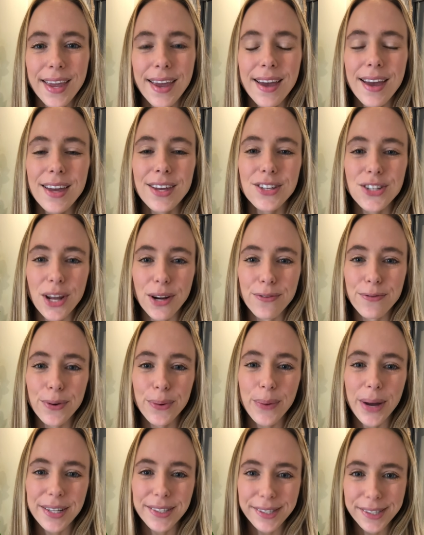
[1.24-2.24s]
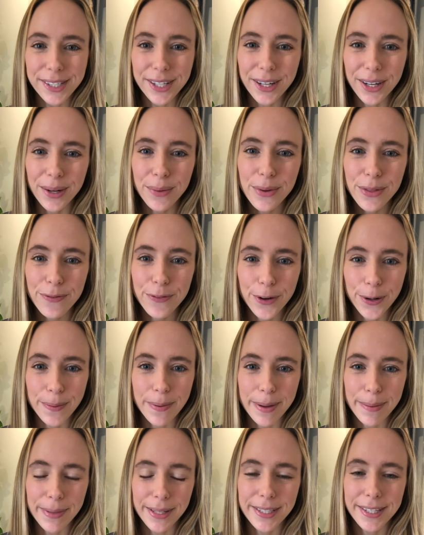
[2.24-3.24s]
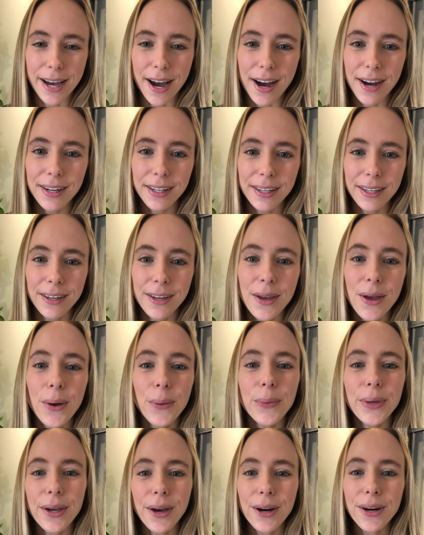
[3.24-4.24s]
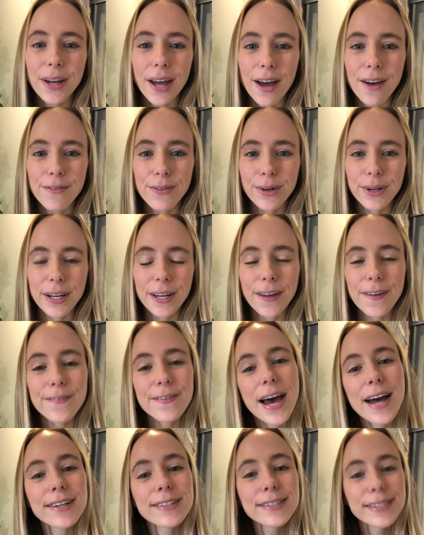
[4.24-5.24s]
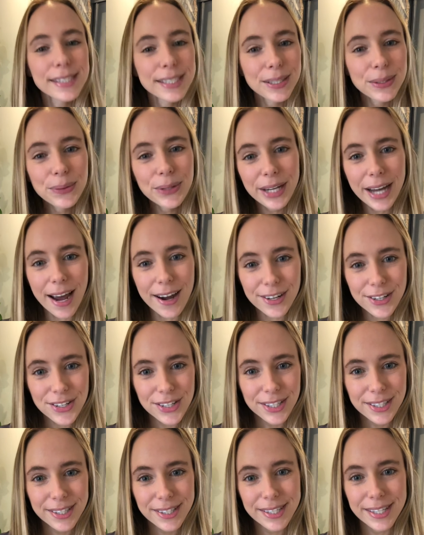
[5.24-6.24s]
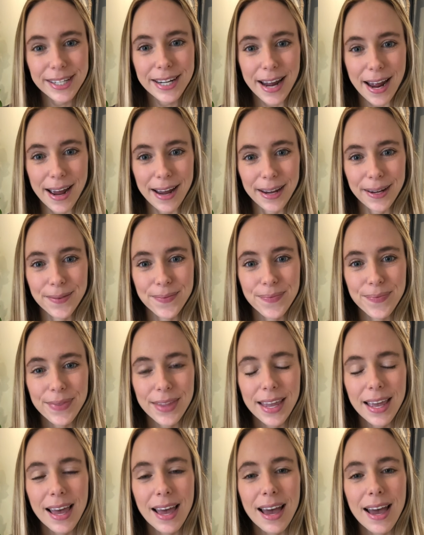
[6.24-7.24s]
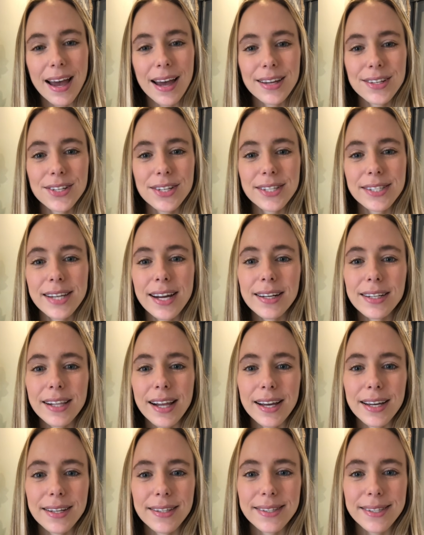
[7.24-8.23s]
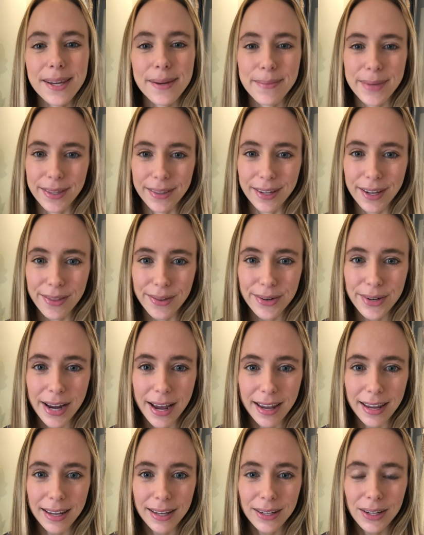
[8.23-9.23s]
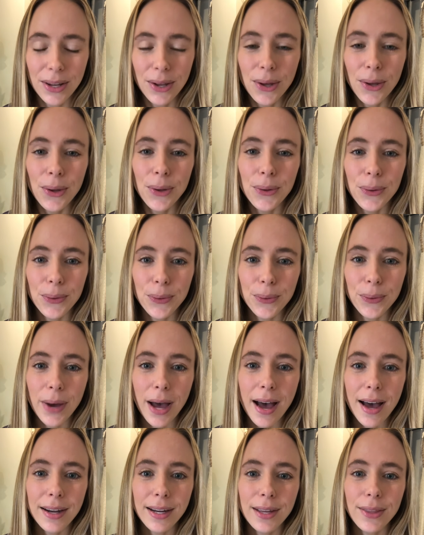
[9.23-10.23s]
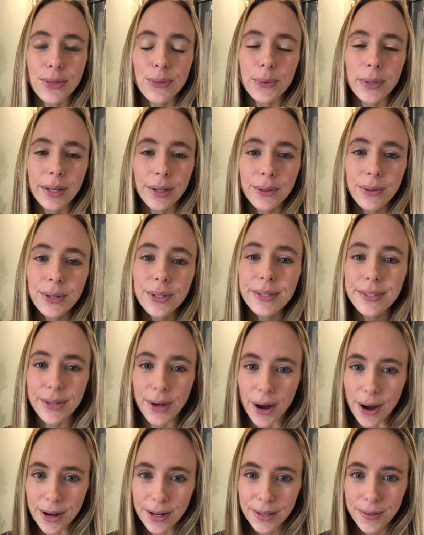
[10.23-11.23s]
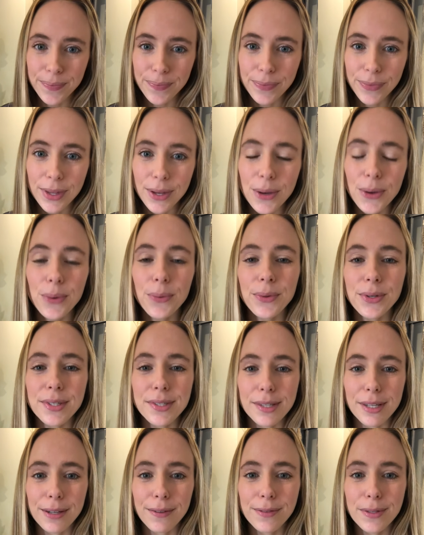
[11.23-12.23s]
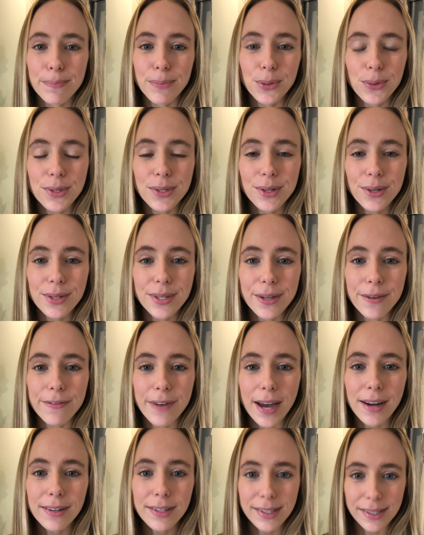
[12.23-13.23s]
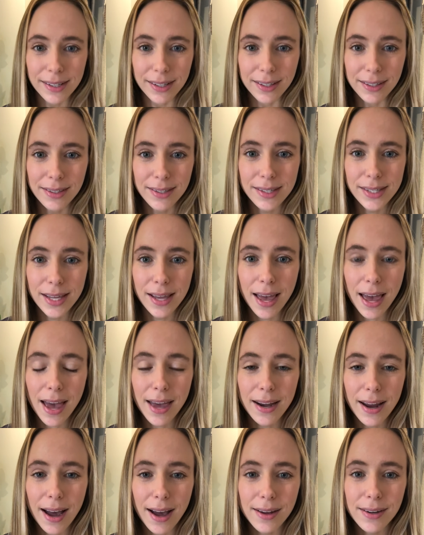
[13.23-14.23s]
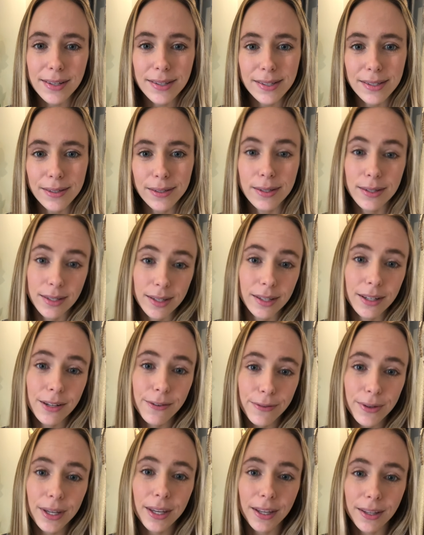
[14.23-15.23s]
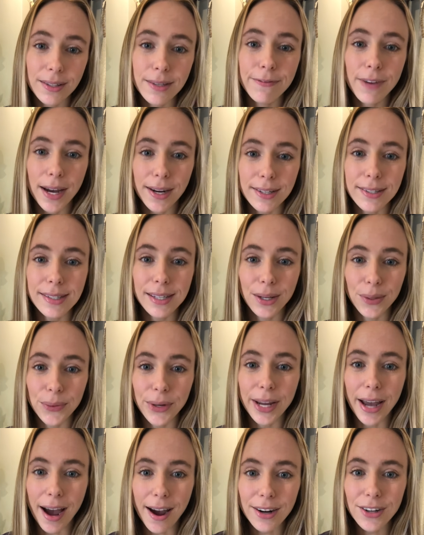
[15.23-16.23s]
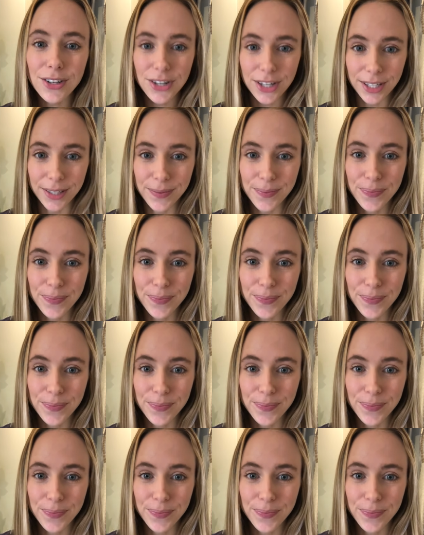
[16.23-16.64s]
Jennifer West here with Fur Baby Doc. We are covering vaccine reactions today. I just had clients come in the other night who had a 3-year-old dog who received boosters of vaccines and had a significant vaccine reaction.